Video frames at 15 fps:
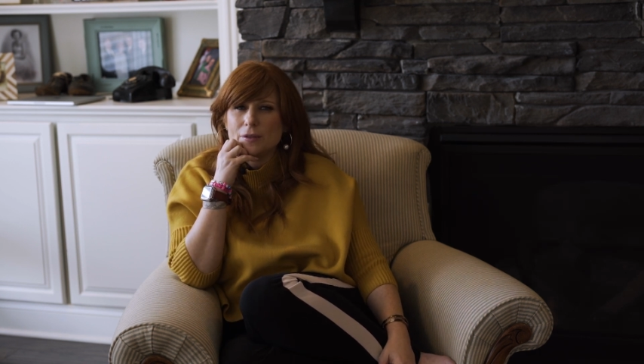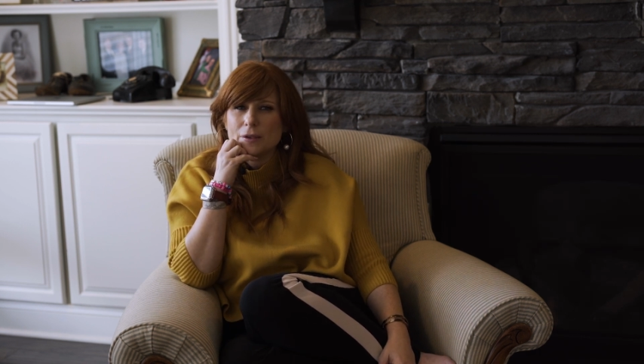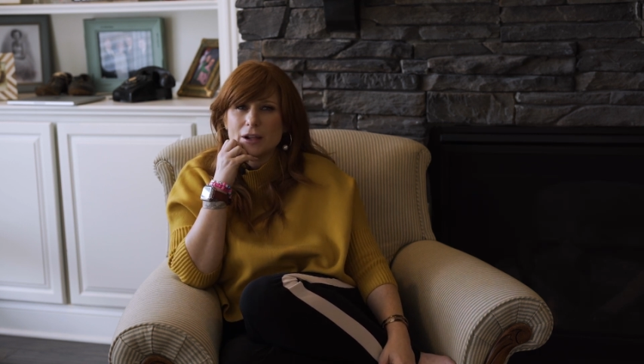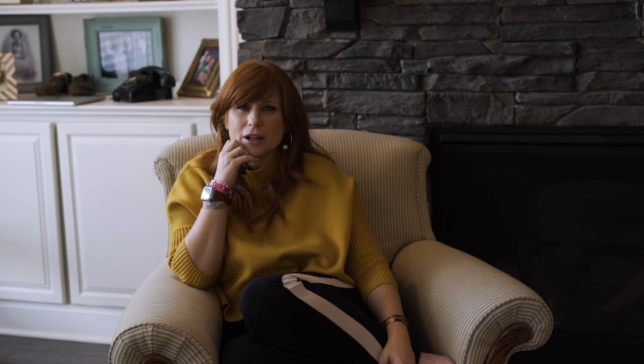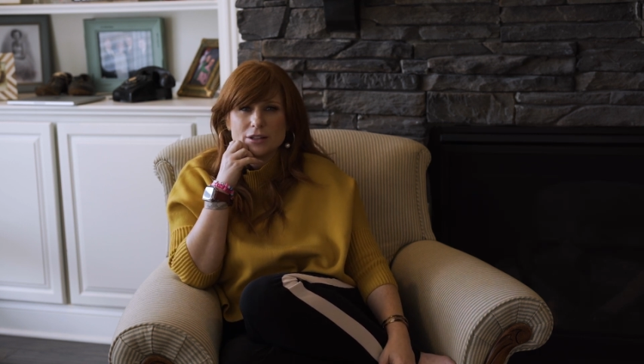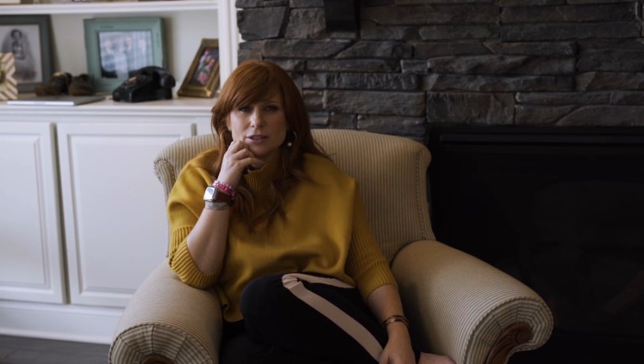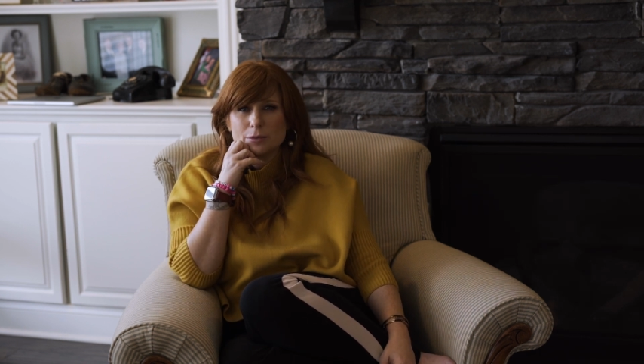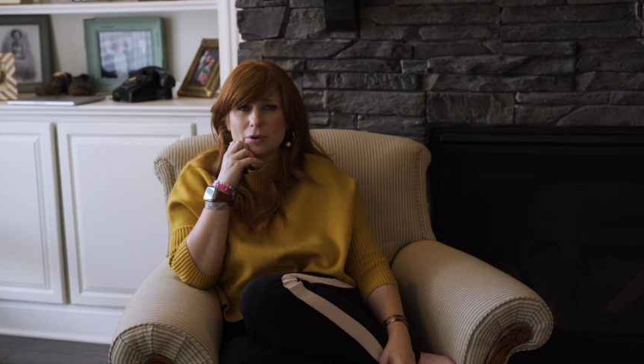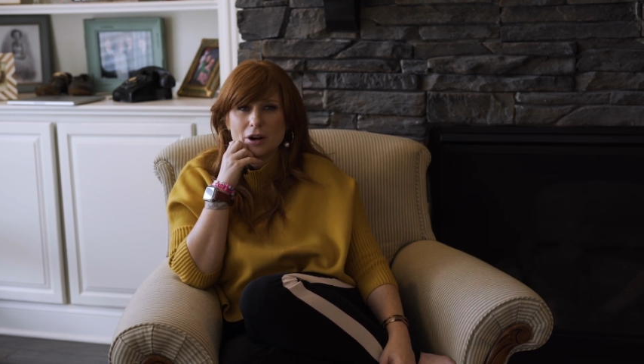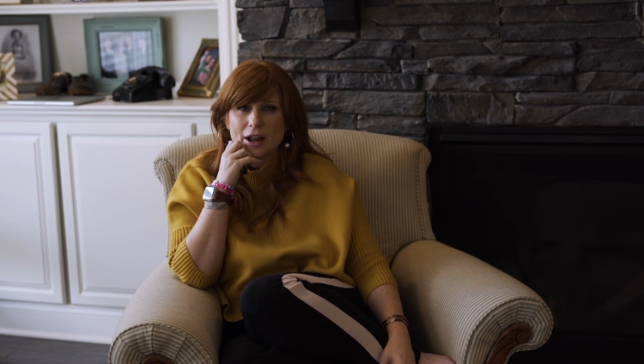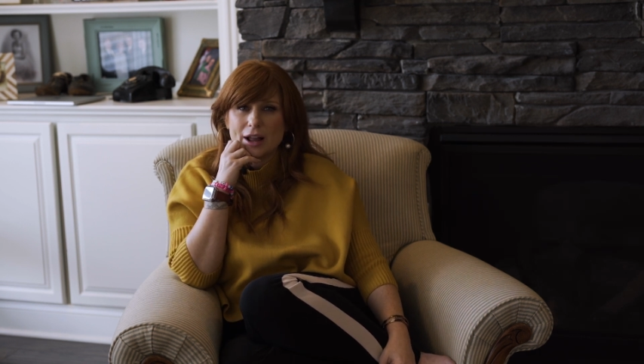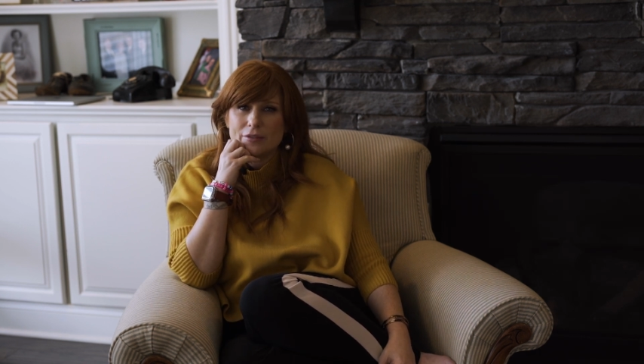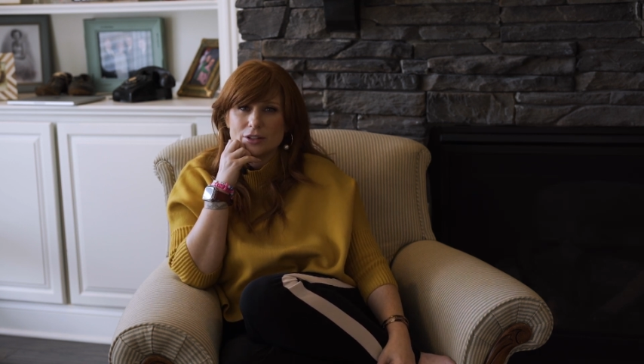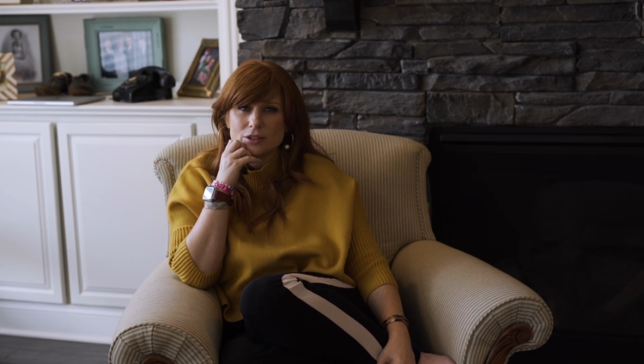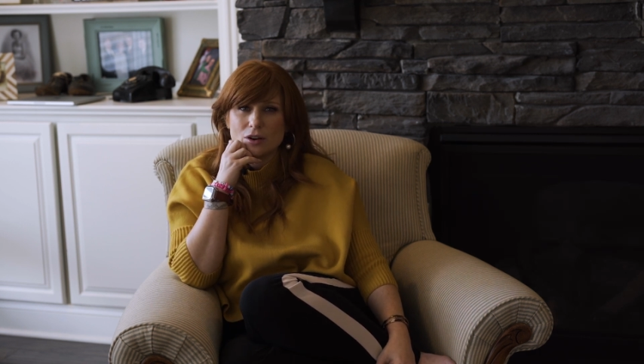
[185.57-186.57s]
of the customer
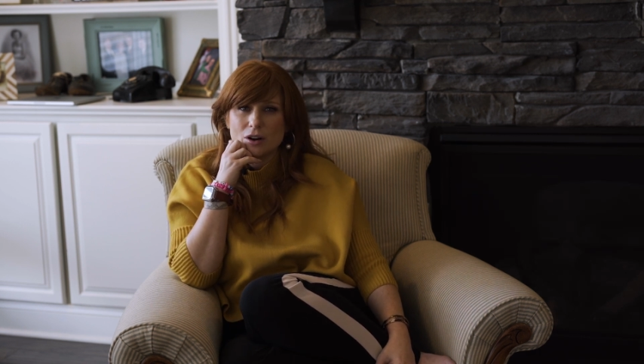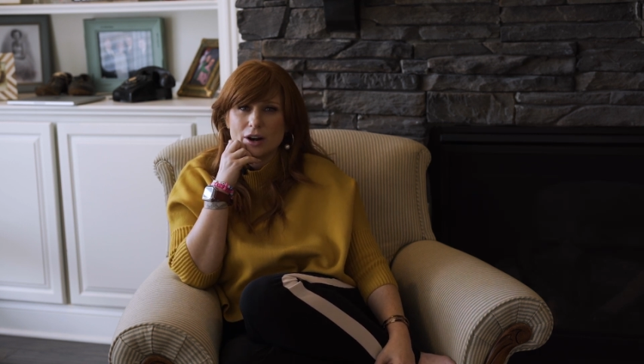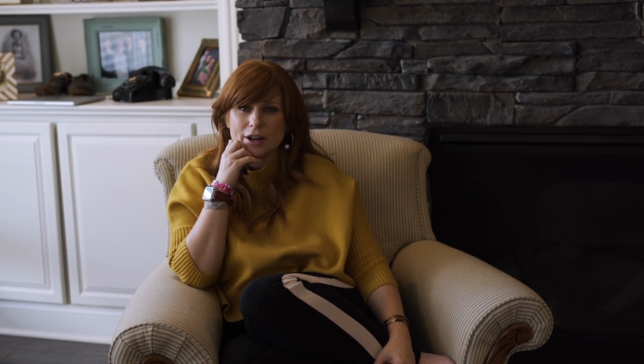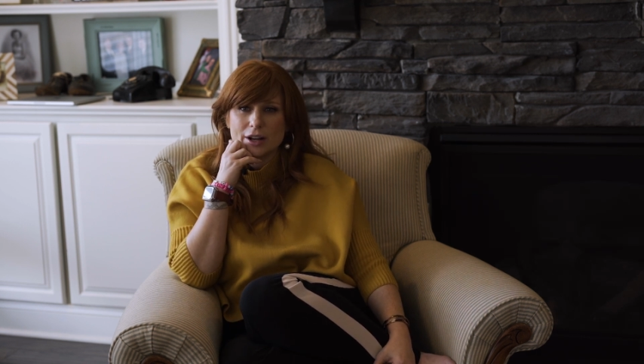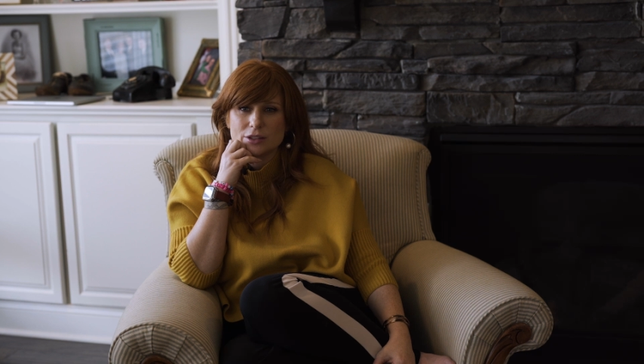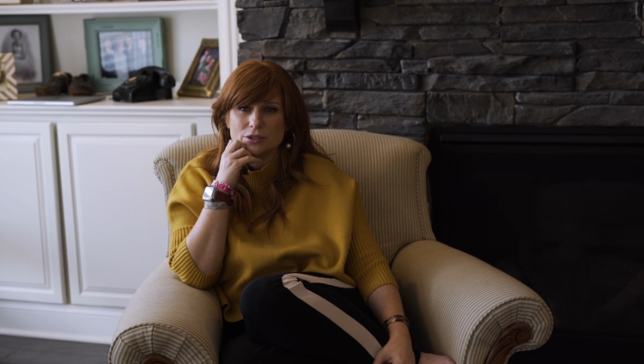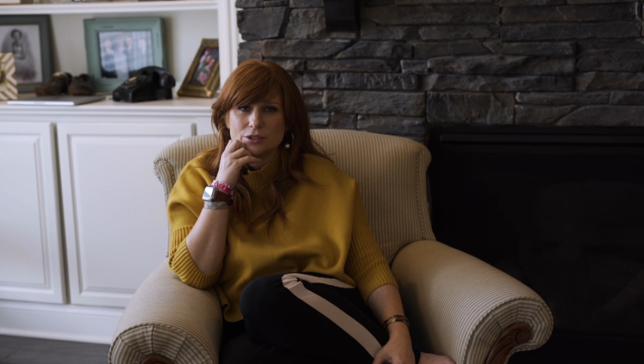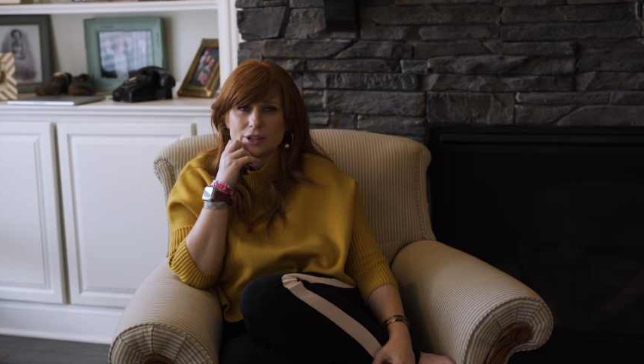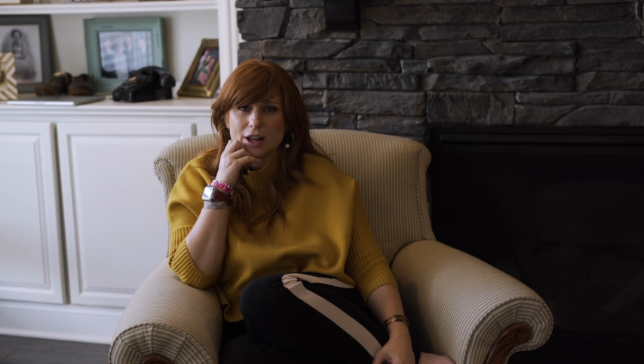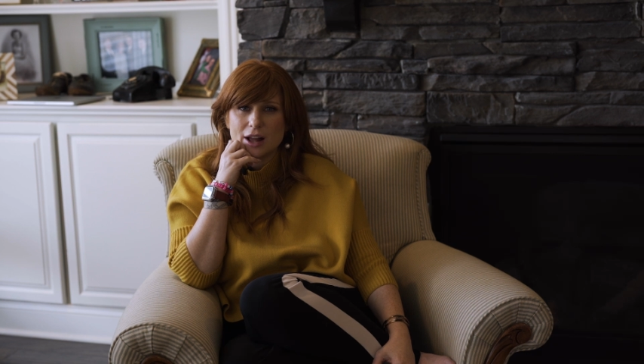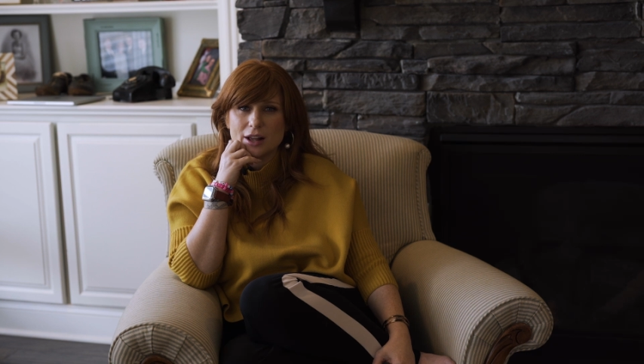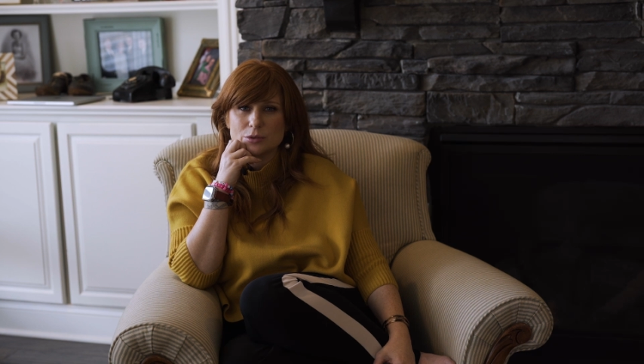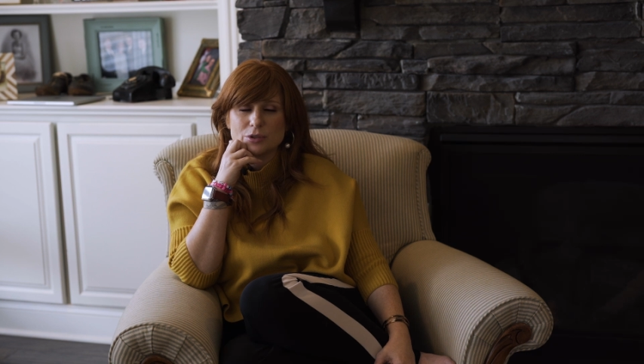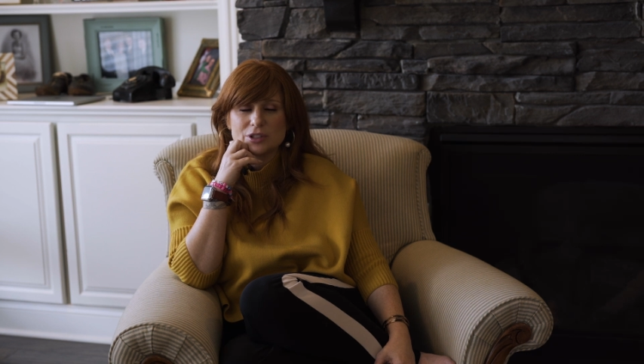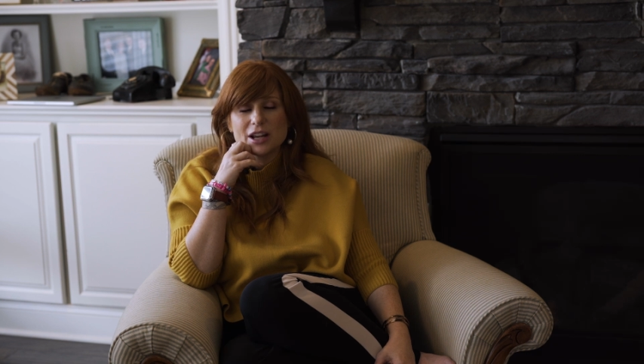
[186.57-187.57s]
avatar exercise,